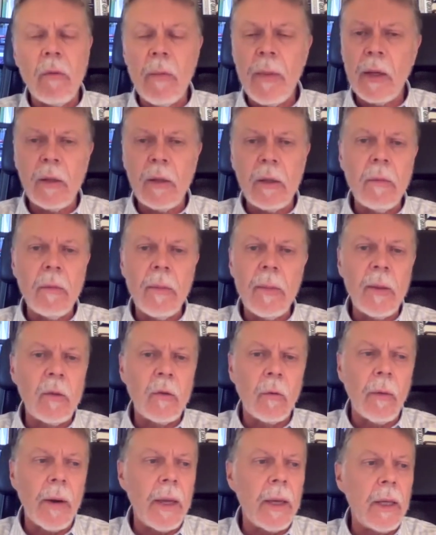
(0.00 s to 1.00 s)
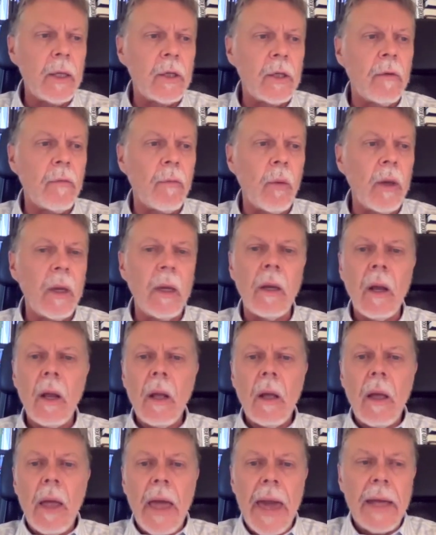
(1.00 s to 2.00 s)
It would be deranged if we
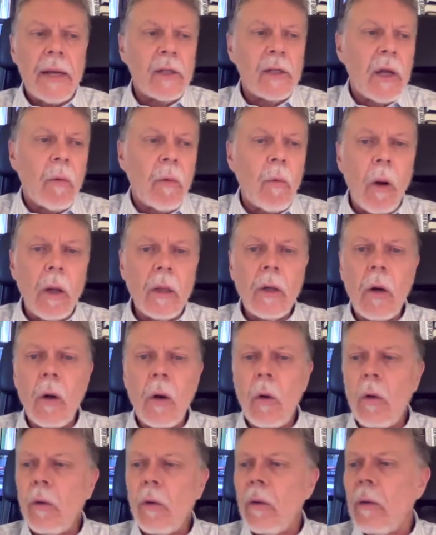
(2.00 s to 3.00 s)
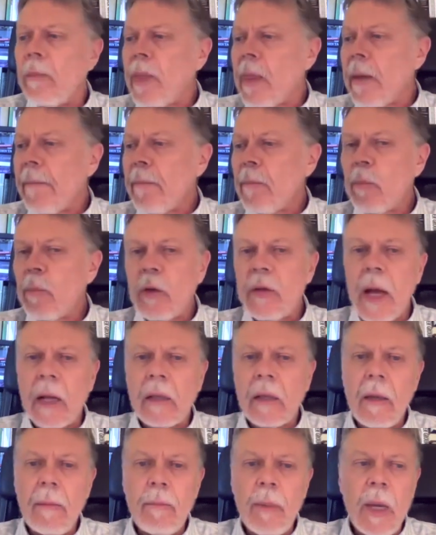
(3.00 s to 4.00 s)
had as our one goal
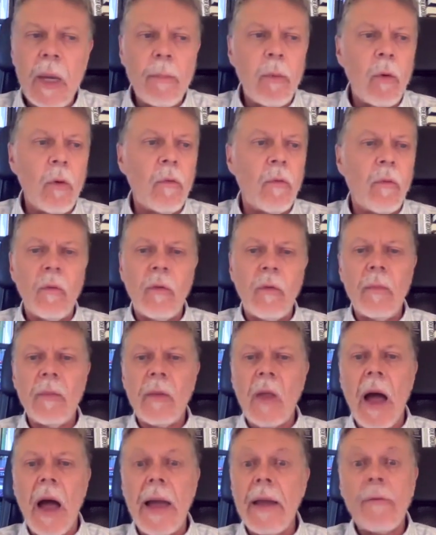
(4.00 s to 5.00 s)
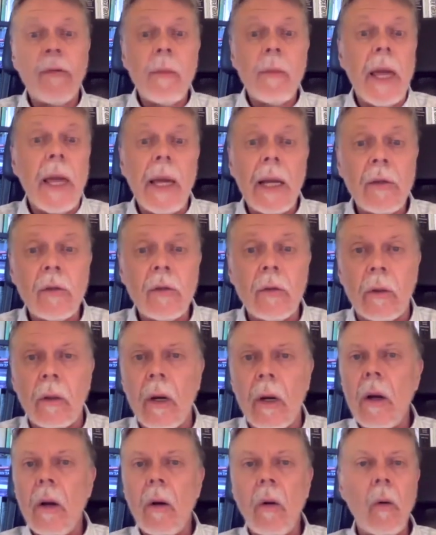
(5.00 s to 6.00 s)
protecting people from dying from cancer,
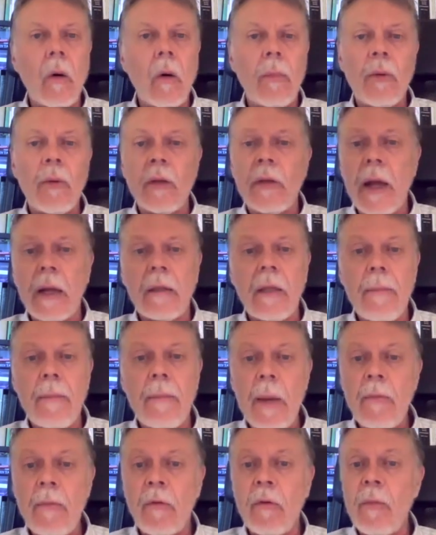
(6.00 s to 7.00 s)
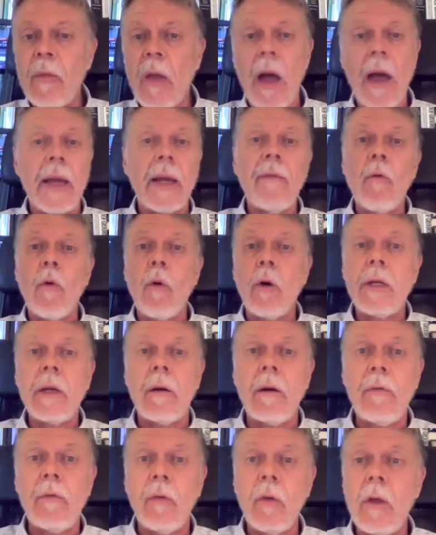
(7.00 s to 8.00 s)
or protecting people from dying of
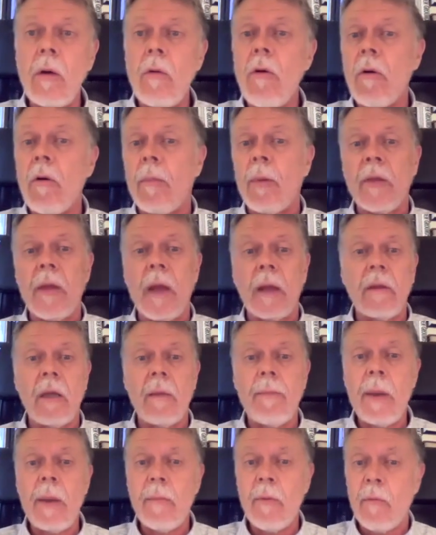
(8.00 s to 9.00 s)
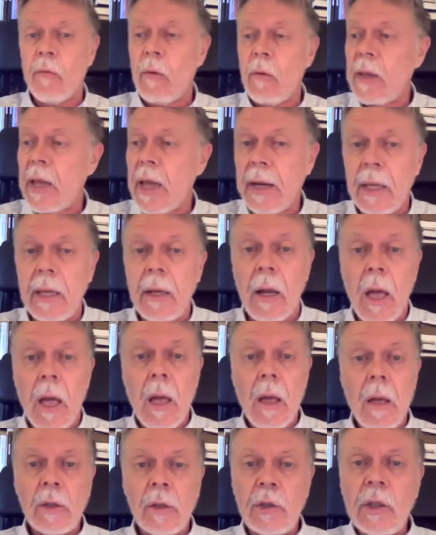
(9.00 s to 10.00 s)
ordinary flu, or protecting people from getting
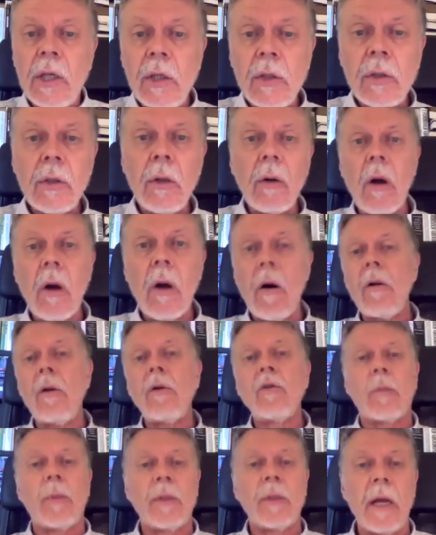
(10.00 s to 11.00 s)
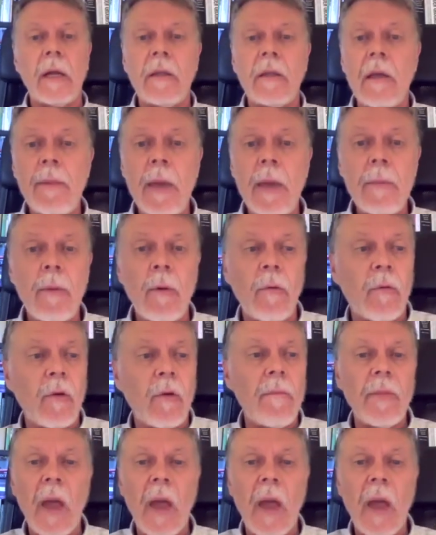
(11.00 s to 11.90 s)
seasonal colds, or protecting people from